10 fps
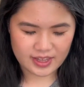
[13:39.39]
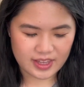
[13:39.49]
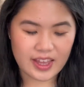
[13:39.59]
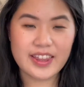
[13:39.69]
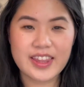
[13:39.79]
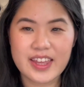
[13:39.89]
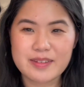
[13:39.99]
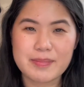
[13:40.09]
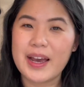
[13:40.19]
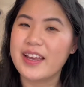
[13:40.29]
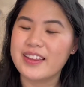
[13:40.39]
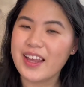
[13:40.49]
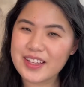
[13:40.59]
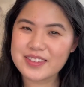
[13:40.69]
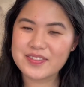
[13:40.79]
And then my
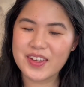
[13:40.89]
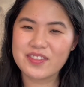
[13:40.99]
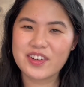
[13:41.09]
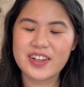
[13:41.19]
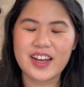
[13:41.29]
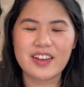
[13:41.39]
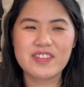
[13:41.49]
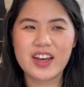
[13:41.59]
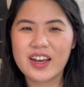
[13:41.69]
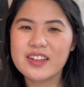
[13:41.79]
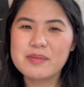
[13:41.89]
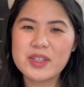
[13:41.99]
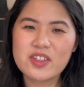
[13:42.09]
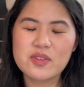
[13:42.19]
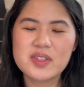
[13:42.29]
last favorite I've kind of been
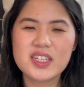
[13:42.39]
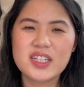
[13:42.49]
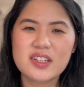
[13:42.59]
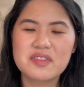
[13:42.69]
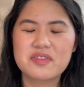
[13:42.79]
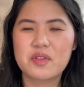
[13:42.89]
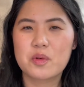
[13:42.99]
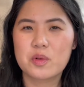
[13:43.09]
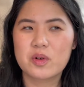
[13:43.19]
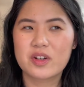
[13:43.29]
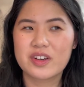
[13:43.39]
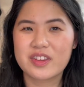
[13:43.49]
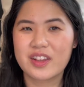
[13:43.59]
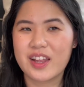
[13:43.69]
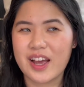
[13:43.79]
using for
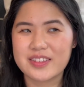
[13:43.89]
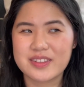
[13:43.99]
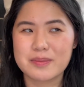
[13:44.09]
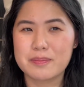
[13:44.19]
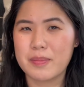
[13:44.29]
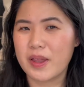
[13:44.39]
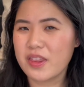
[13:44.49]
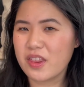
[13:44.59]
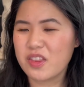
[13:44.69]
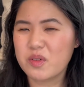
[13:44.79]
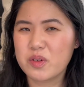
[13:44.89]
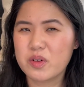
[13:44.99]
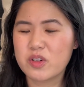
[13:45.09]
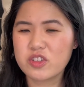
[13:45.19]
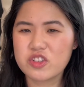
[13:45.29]
the last month
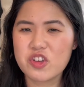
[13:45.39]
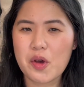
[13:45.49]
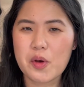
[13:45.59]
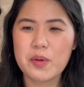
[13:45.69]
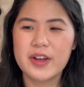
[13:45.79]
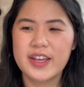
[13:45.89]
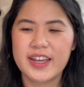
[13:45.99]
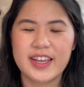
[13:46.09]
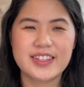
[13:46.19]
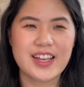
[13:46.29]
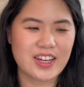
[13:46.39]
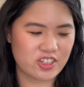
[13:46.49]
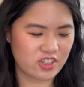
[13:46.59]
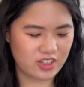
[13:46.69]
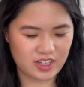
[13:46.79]
or so is
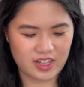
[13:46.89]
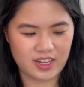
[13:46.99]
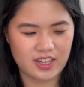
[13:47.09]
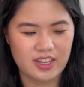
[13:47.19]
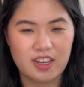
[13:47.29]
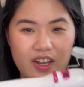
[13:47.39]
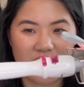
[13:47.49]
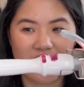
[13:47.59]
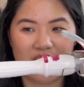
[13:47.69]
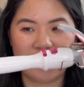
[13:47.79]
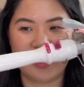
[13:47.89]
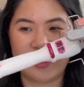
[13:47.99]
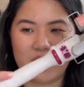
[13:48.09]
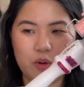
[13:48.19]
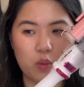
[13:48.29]
actually a
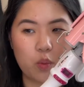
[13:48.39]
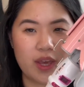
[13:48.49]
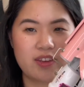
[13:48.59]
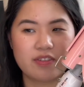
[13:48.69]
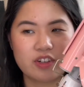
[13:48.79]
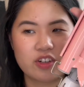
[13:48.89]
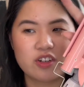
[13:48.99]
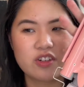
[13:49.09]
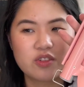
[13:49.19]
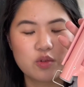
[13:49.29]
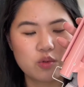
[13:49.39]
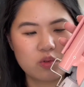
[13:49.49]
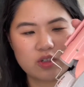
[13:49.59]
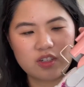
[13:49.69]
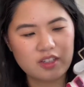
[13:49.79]
like waver
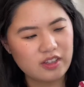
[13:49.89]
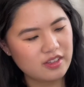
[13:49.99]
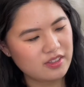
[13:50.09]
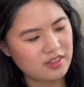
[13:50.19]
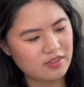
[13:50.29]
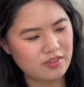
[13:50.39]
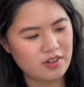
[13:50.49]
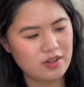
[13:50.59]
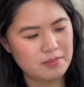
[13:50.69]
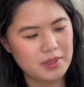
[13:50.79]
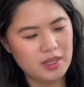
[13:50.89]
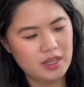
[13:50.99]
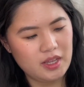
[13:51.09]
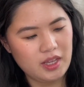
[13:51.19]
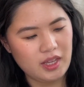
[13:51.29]
tool. This is from
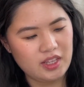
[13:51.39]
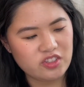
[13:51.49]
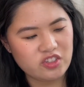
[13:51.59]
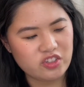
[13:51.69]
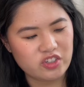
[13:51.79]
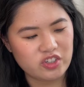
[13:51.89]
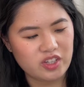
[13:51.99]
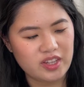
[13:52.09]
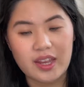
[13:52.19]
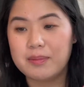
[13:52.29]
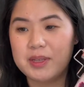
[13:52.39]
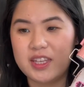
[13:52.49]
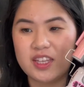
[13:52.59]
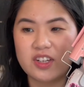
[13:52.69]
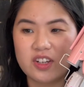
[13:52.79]
insert name
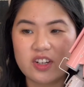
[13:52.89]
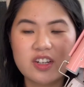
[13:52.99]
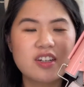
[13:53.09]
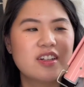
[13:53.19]
here.